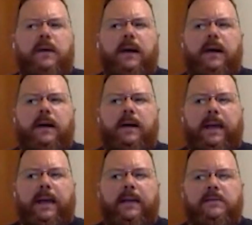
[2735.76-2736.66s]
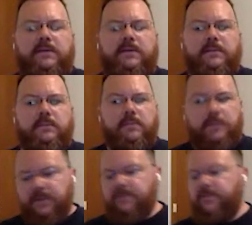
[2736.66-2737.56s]
And
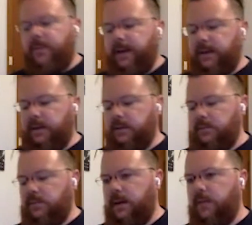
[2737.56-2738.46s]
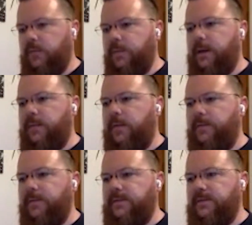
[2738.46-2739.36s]
the reason for panicking will become
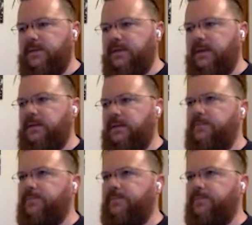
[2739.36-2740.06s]
obvious in a second.